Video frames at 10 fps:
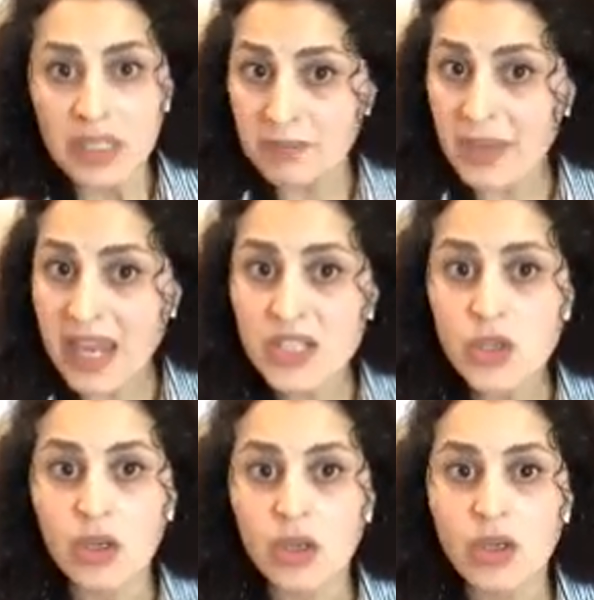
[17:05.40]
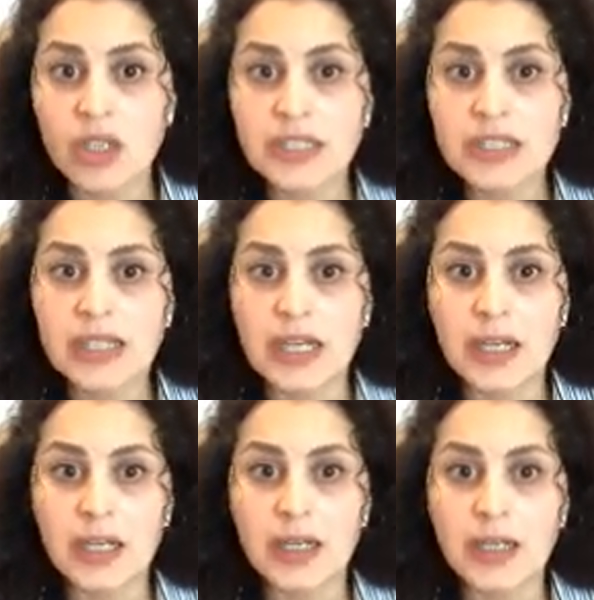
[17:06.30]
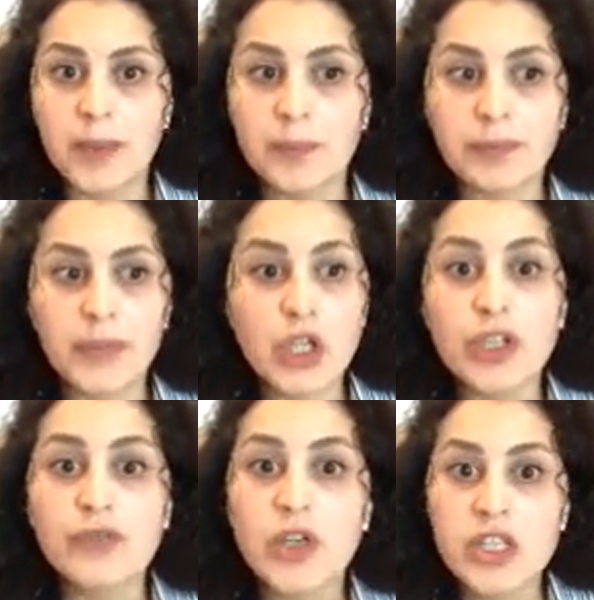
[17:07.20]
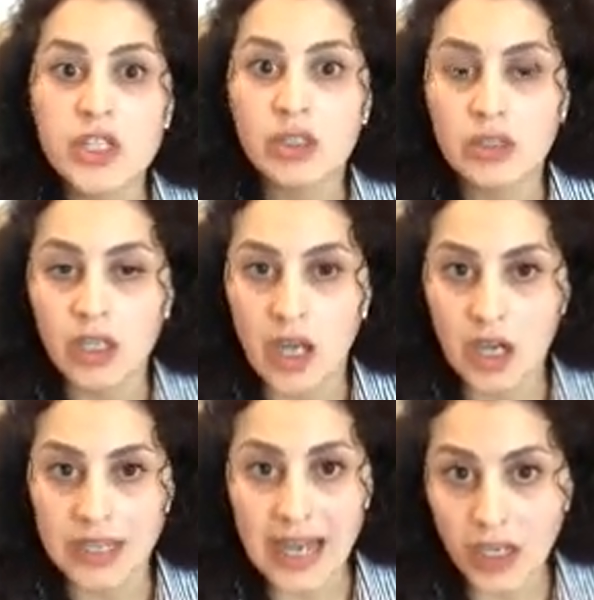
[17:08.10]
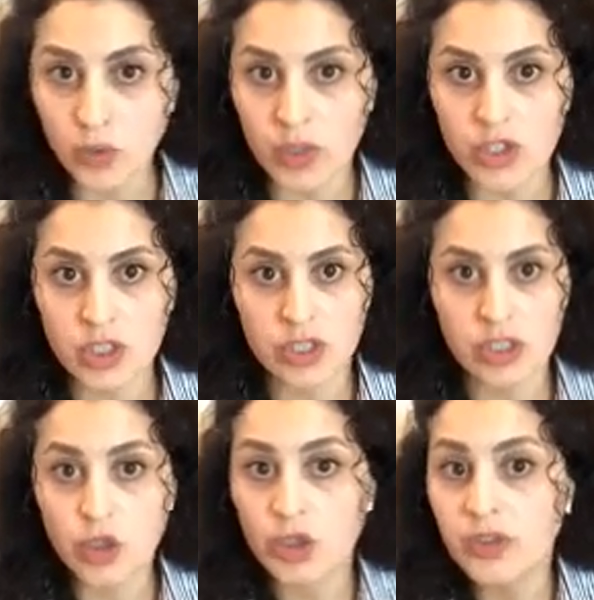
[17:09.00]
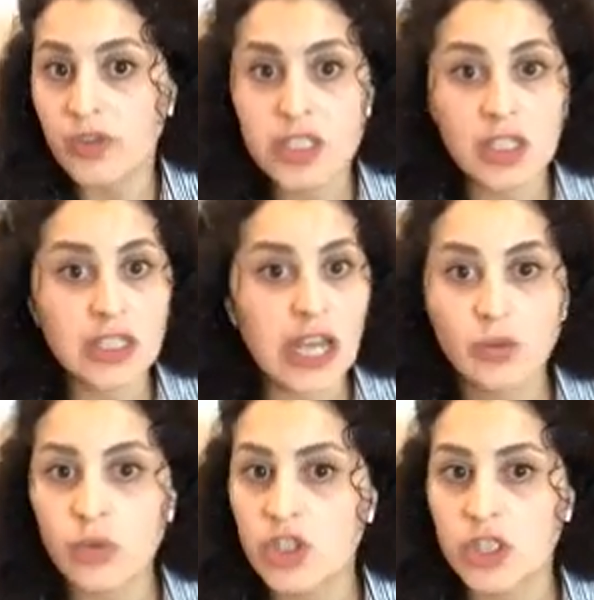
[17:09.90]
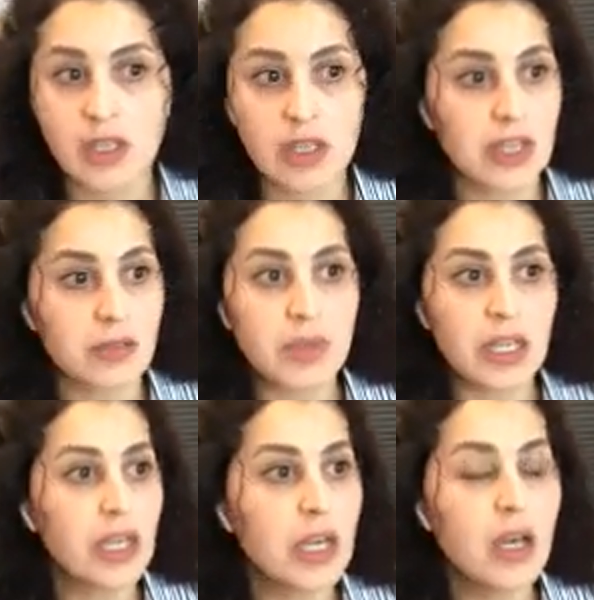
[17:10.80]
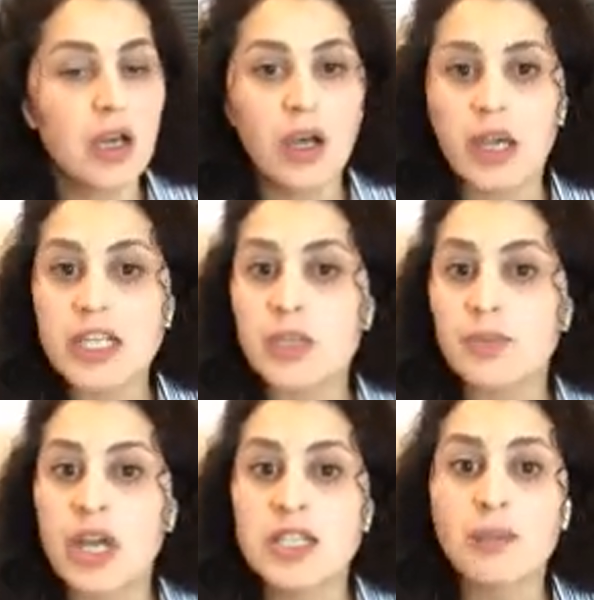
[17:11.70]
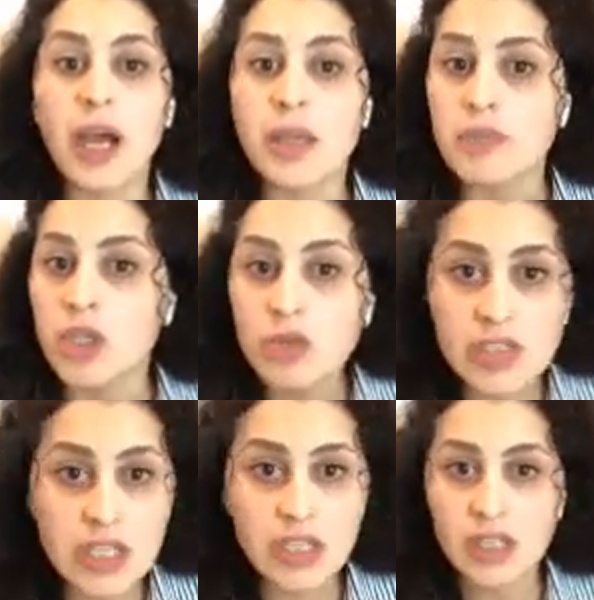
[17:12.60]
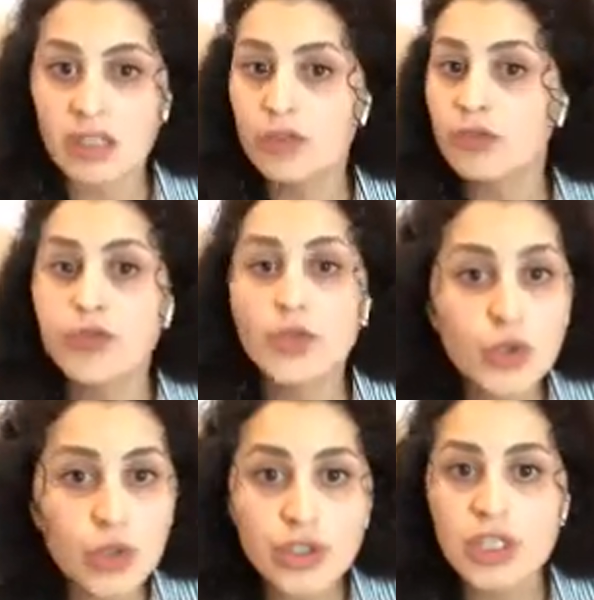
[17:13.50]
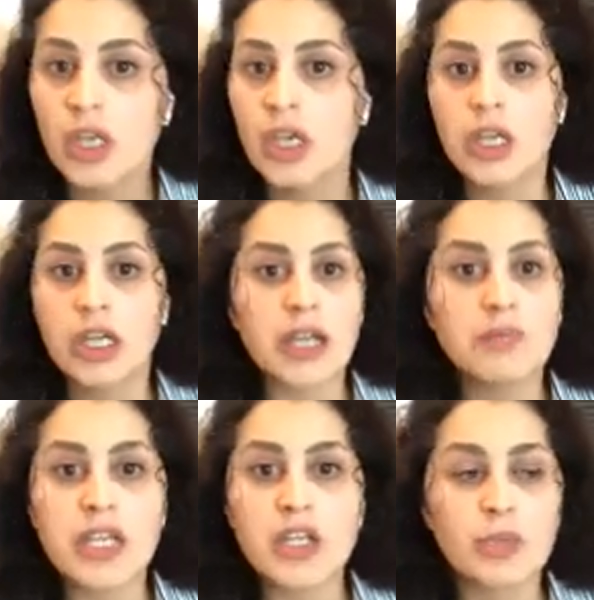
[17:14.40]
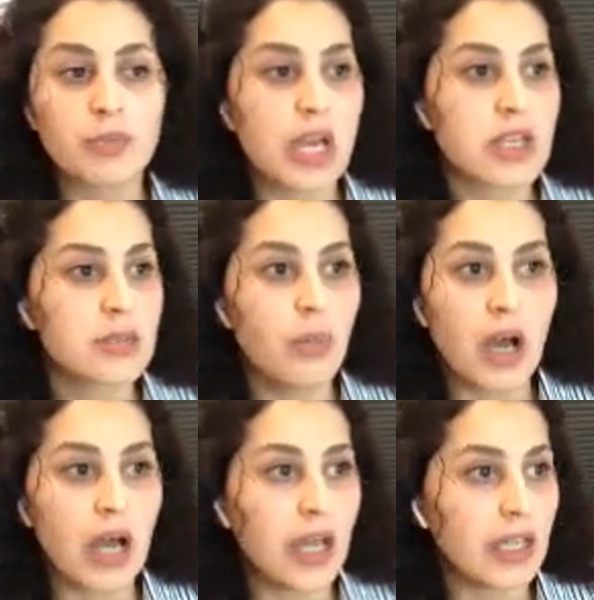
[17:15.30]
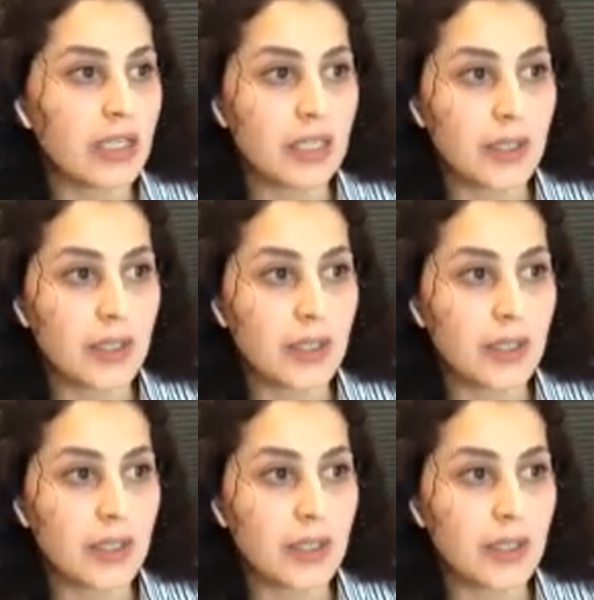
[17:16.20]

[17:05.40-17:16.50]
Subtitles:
based on universal language. Universal language can be expressed by music, food, can be expressed by